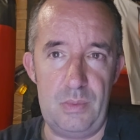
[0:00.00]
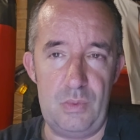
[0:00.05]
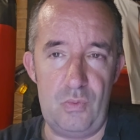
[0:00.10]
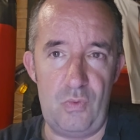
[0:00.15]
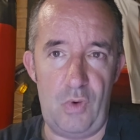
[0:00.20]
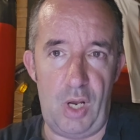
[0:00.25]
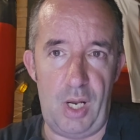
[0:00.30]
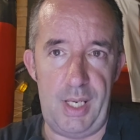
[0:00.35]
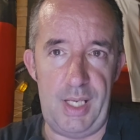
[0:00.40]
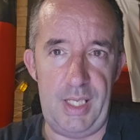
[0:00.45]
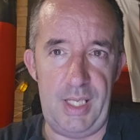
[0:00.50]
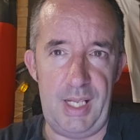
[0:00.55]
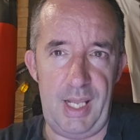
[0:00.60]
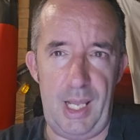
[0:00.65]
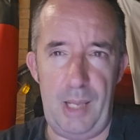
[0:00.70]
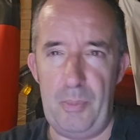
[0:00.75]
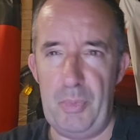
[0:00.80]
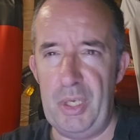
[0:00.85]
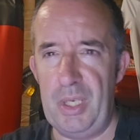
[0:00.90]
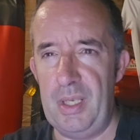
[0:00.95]
right in
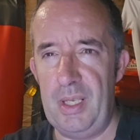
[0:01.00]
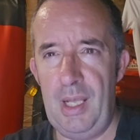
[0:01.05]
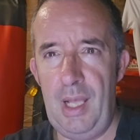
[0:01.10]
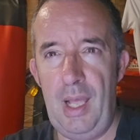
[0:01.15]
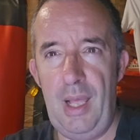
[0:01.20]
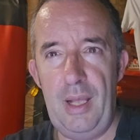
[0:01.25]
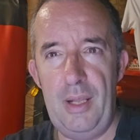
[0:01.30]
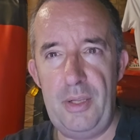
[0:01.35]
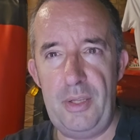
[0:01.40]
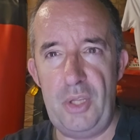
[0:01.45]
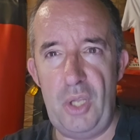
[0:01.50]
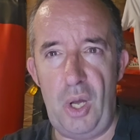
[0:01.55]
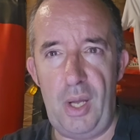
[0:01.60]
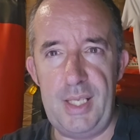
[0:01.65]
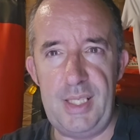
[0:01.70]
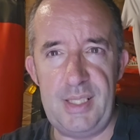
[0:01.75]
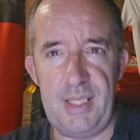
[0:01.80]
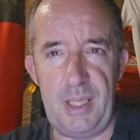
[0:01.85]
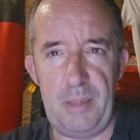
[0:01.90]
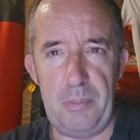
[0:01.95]
there? But
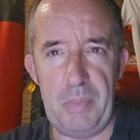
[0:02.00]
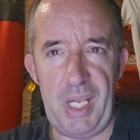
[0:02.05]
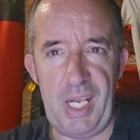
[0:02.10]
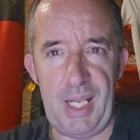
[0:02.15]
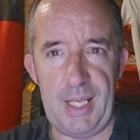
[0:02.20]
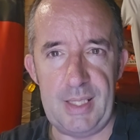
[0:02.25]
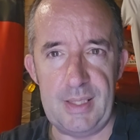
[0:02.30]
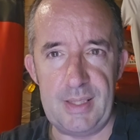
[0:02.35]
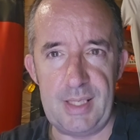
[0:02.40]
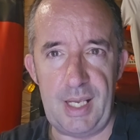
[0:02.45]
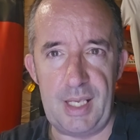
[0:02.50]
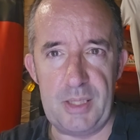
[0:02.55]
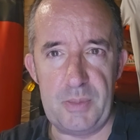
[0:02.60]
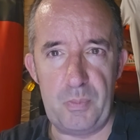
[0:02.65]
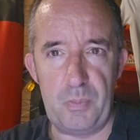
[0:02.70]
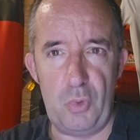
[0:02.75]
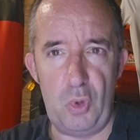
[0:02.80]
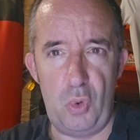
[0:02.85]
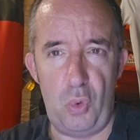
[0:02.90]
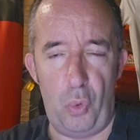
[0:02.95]
90 minutes, that's
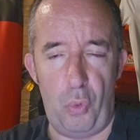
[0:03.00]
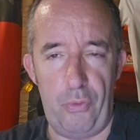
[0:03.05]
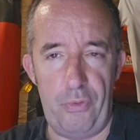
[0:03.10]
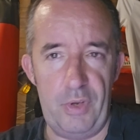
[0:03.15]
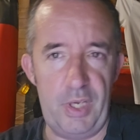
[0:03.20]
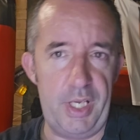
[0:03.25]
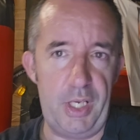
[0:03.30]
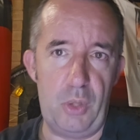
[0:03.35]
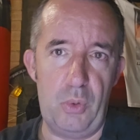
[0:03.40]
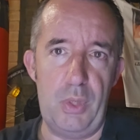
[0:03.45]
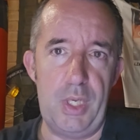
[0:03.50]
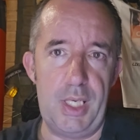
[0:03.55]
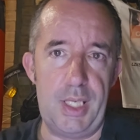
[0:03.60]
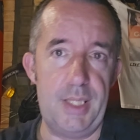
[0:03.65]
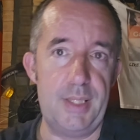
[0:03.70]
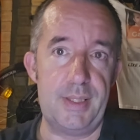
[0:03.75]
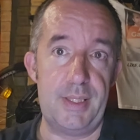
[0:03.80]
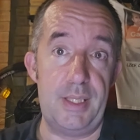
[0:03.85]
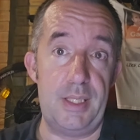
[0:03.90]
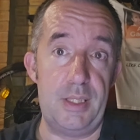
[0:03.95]
awfully quick,
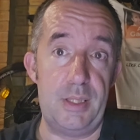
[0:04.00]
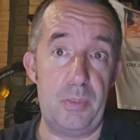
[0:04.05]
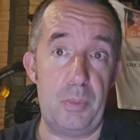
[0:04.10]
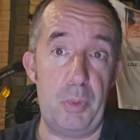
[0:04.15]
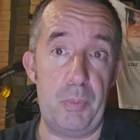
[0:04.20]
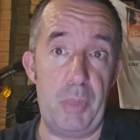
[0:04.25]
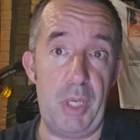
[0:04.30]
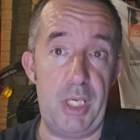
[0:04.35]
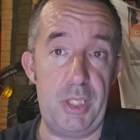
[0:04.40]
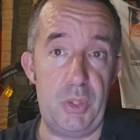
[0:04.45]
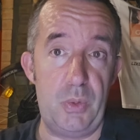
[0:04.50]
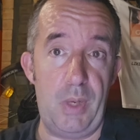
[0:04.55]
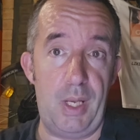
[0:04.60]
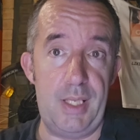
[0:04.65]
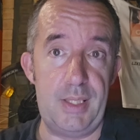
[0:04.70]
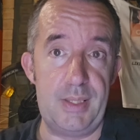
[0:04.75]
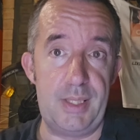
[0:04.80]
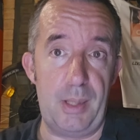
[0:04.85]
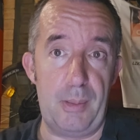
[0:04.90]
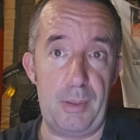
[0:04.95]
isn't it, to
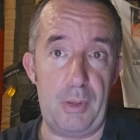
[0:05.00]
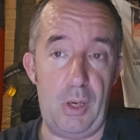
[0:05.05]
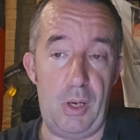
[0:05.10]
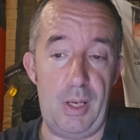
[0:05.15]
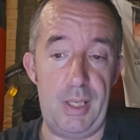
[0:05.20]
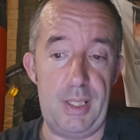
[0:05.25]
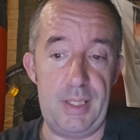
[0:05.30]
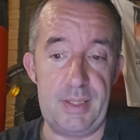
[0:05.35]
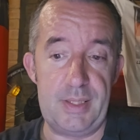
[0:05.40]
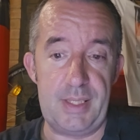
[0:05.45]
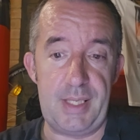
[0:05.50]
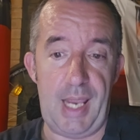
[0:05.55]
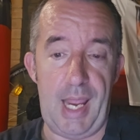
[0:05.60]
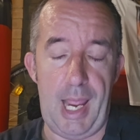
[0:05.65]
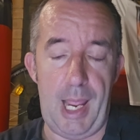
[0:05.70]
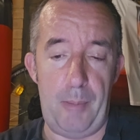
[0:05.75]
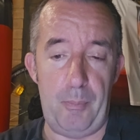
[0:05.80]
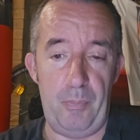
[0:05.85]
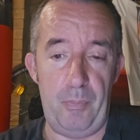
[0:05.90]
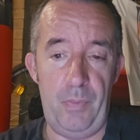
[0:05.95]
perpetuate some kind of
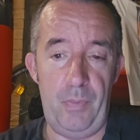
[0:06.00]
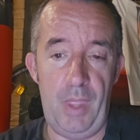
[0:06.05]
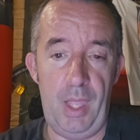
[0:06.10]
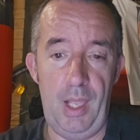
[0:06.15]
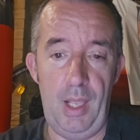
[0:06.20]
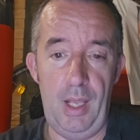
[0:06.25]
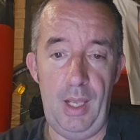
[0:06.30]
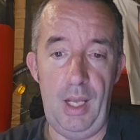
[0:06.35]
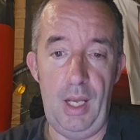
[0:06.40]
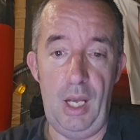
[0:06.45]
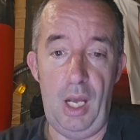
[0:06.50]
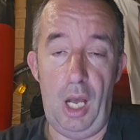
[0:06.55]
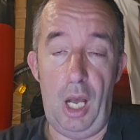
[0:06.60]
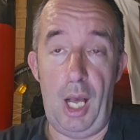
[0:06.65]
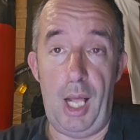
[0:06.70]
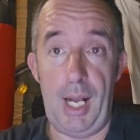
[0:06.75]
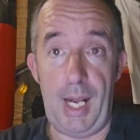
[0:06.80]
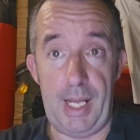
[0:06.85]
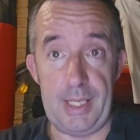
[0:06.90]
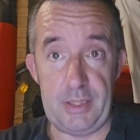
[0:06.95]
scam?
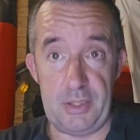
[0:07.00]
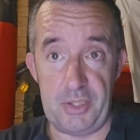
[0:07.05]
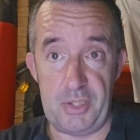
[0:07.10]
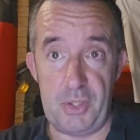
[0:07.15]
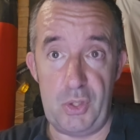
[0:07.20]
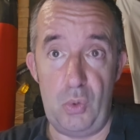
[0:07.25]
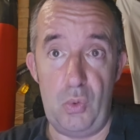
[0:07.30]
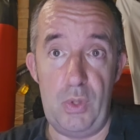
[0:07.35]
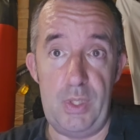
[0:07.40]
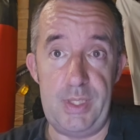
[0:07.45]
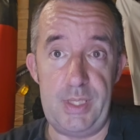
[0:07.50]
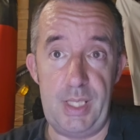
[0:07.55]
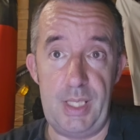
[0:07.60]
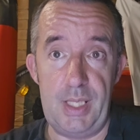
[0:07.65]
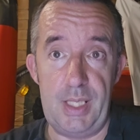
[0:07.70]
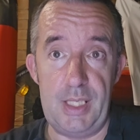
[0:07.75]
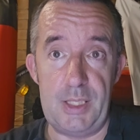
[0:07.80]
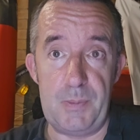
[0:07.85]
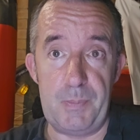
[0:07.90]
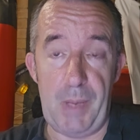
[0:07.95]
I'll add a story to
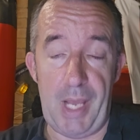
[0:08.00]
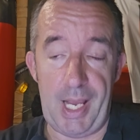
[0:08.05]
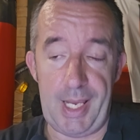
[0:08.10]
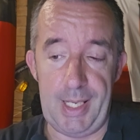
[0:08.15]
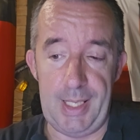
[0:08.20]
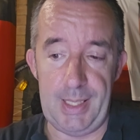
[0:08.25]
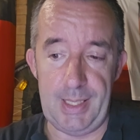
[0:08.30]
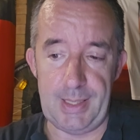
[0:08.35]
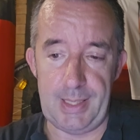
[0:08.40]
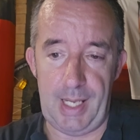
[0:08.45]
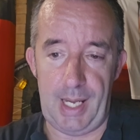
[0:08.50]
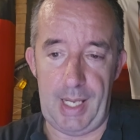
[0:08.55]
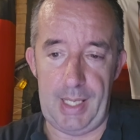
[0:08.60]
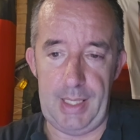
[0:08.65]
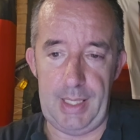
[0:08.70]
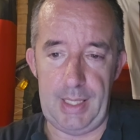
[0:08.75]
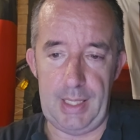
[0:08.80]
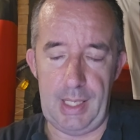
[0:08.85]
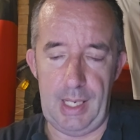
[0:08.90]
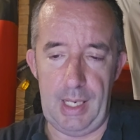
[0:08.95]
this. Back in the
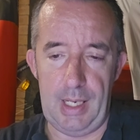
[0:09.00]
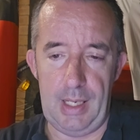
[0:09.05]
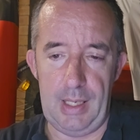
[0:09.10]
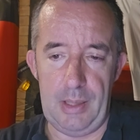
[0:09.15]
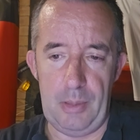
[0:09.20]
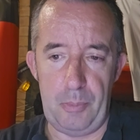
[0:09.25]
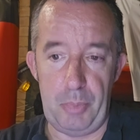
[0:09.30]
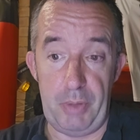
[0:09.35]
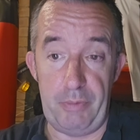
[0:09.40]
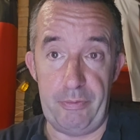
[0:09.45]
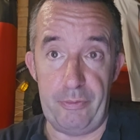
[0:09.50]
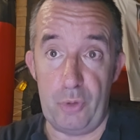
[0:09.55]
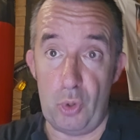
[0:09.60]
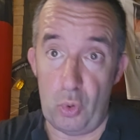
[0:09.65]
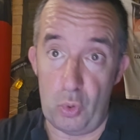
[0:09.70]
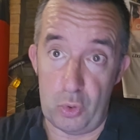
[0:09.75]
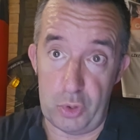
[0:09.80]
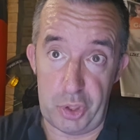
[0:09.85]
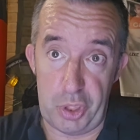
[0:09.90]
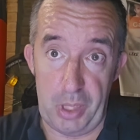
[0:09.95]
day,
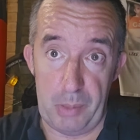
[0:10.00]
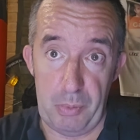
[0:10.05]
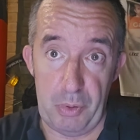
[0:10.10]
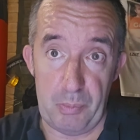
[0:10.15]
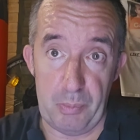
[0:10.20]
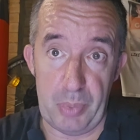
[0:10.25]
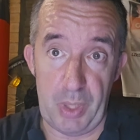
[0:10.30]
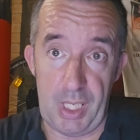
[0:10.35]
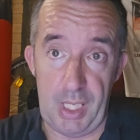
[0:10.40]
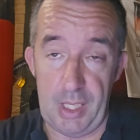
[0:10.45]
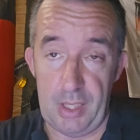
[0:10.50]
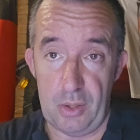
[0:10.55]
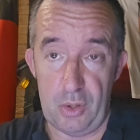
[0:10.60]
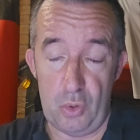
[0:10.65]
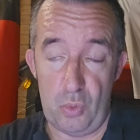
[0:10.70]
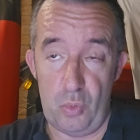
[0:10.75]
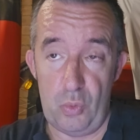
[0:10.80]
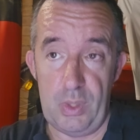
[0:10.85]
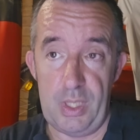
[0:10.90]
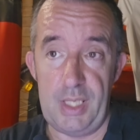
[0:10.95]
before chip and PIN and
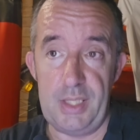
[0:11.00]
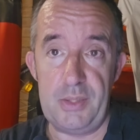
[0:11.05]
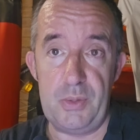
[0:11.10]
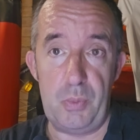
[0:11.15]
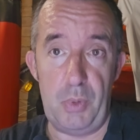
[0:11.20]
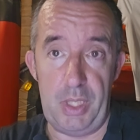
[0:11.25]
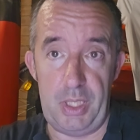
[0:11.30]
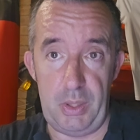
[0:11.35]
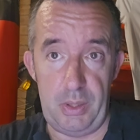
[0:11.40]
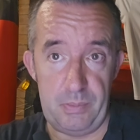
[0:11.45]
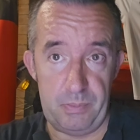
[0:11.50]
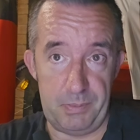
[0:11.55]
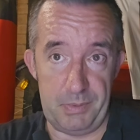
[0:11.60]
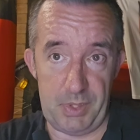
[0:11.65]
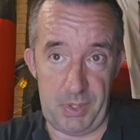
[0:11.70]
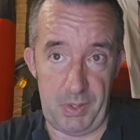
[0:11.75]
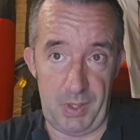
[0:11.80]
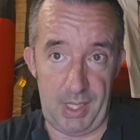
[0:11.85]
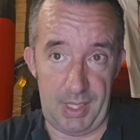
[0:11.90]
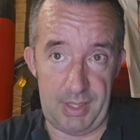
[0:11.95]
all this, where you
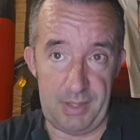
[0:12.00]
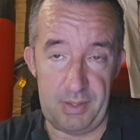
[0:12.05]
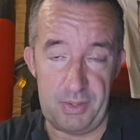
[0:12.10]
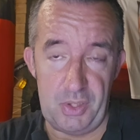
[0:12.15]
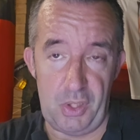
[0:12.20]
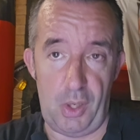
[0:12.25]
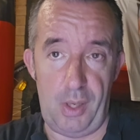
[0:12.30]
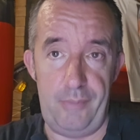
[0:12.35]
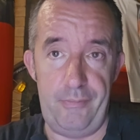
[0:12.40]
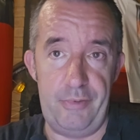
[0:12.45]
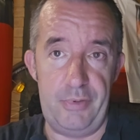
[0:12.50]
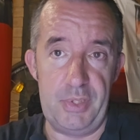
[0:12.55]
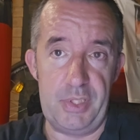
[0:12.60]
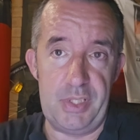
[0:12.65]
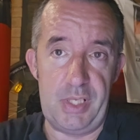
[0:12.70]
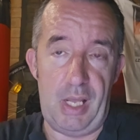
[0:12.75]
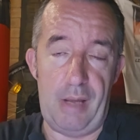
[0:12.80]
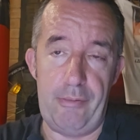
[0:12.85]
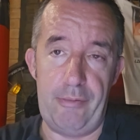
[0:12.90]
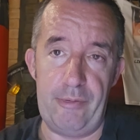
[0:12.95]
still had to sign for
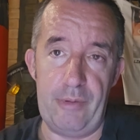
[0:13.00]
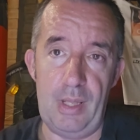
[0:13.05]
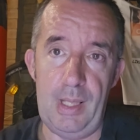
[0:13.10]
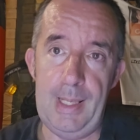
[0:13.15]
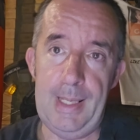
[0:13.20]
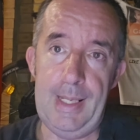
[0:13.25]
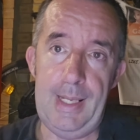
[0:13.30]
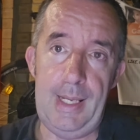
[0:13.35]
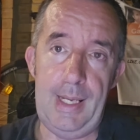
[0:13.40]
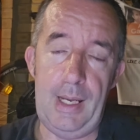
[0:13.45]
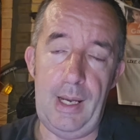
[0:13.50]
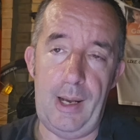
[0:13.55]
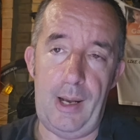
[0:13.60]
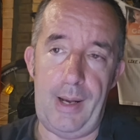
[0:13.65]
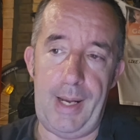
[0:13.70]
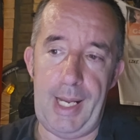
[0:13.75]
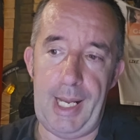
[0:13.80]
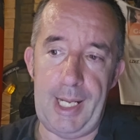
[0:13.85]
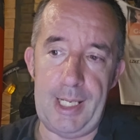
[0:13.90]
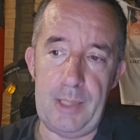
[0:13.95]
stuff,
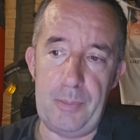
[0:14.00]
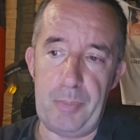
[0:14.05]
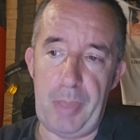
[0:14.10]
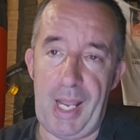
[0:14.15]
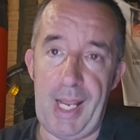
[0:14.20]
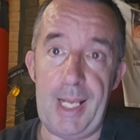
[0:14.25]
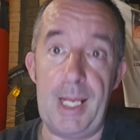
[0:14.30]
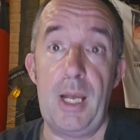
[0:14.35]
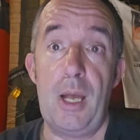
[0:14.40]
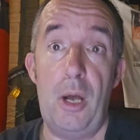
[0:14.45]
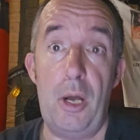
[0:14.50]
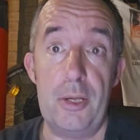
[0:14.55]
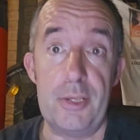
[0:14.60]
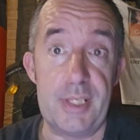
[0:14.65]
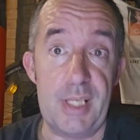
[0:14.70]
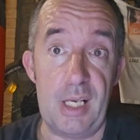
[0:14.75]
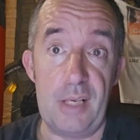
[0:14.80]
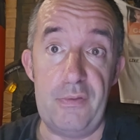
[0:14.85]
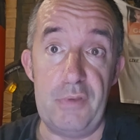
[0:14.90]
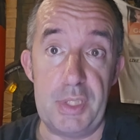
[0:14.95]
I had a bank card
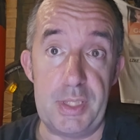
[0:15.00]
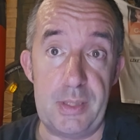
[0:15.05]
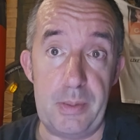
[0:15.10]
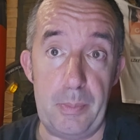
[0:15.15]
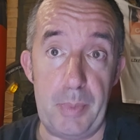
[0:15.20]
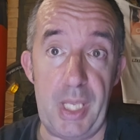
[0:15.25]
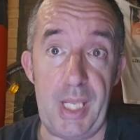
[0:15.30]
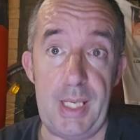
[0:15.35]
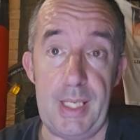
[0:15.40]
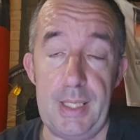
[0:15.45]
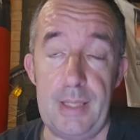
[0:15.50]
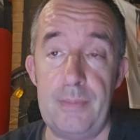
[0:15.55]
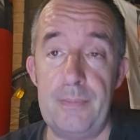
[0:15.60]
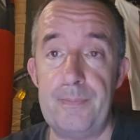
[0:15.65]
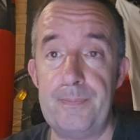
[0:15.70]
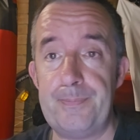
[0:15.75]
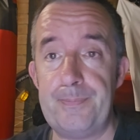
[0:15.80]
delivered to me,